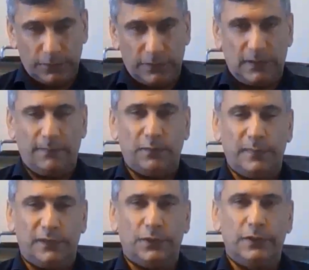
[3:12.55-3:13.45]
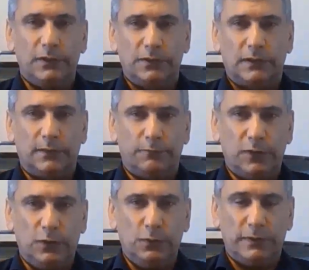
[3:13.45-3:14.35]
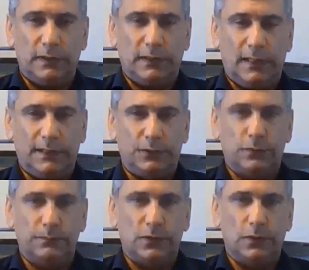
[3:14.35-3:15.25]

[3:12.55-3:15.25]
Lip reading: the type of materials that we use in the classroom.